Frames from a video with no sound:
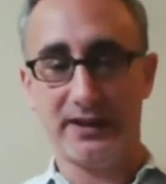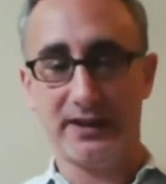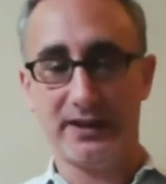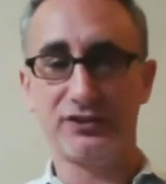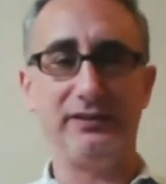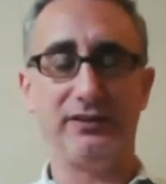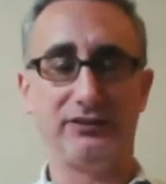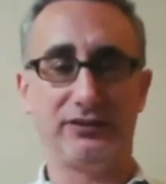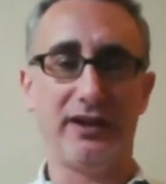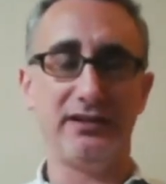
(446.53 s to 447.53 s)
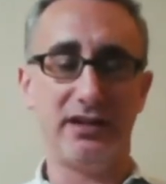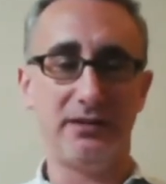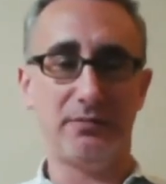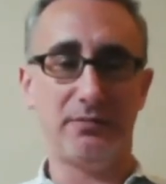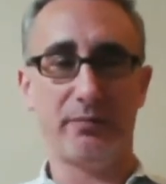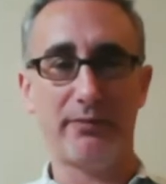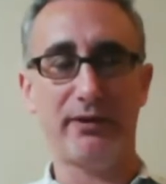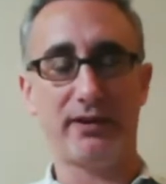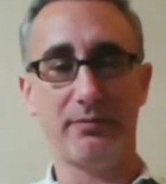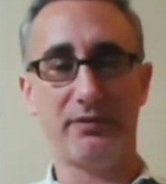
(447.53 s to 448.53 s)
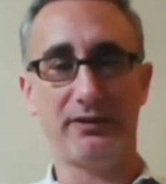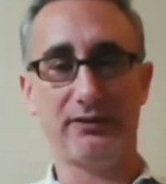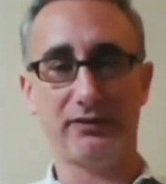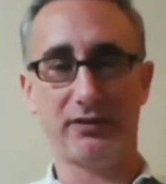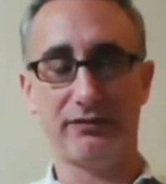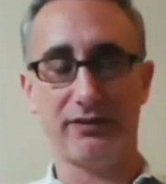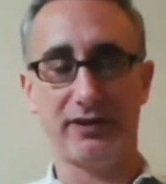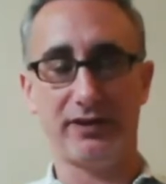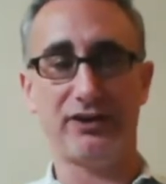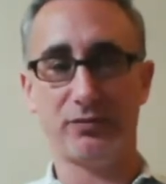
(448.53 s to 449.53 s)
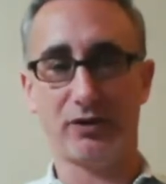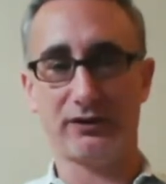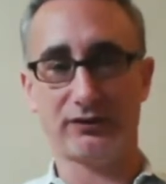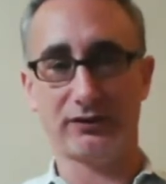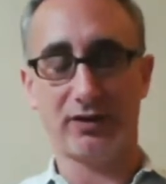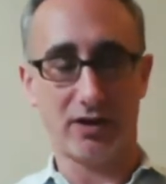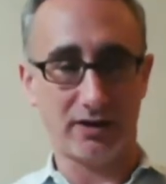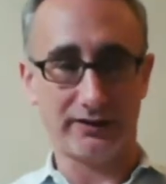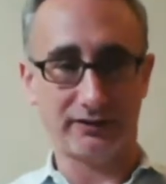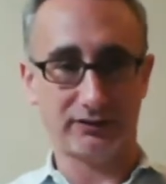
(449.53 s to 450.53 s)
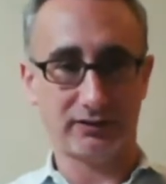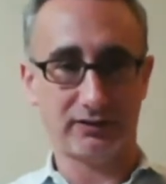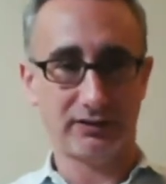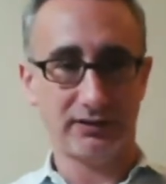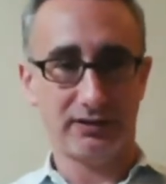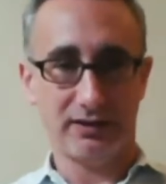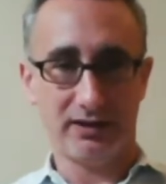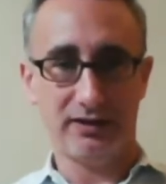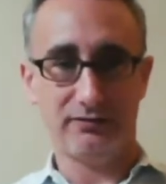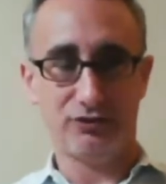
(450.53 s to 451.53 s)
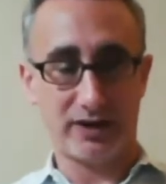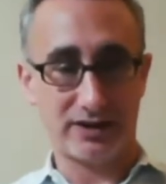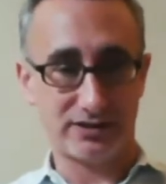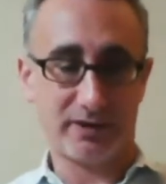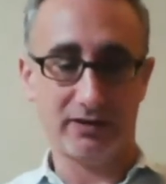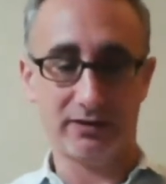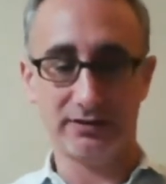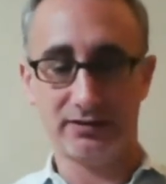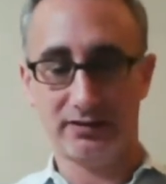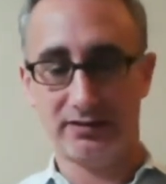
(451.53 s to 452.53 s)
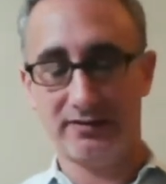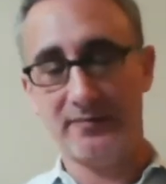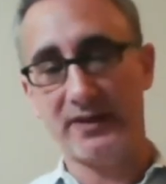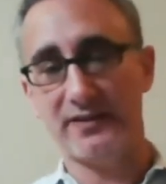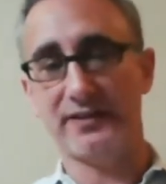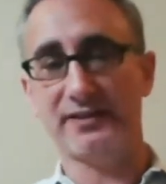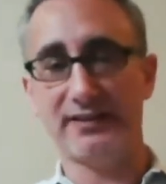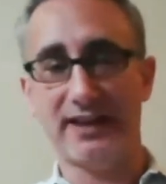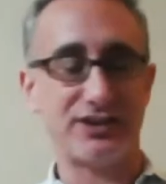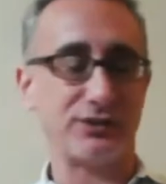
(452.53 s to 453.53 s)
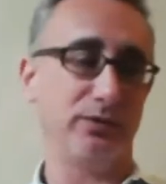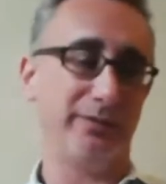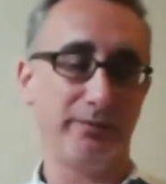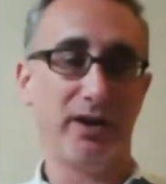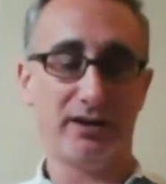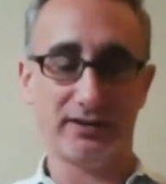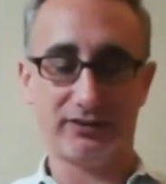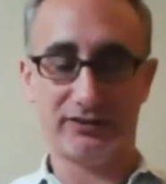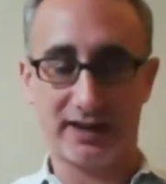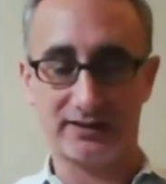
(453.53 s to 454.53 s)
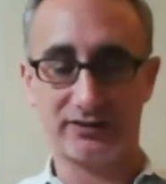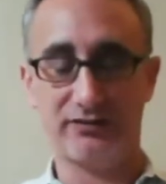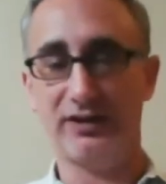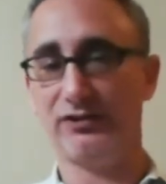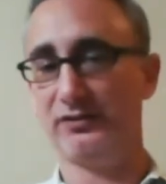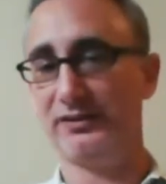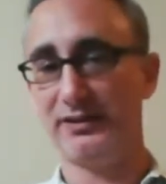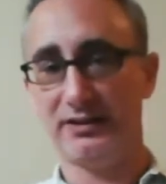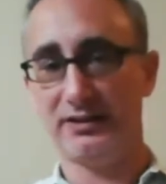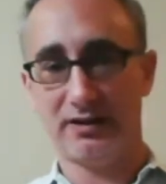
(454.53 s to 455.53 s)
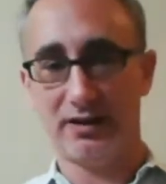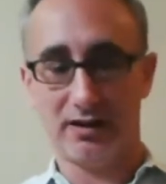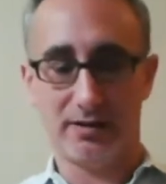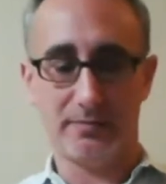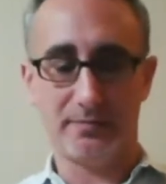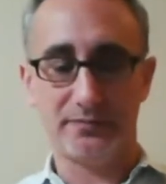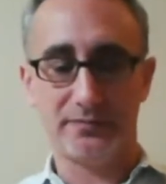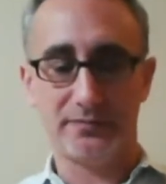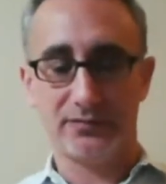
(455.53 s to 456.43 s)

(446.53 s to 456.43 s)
and it's really designed to keep our public companies and our financial markets honest and transparent. And then the last real big bucket is tax evasion. The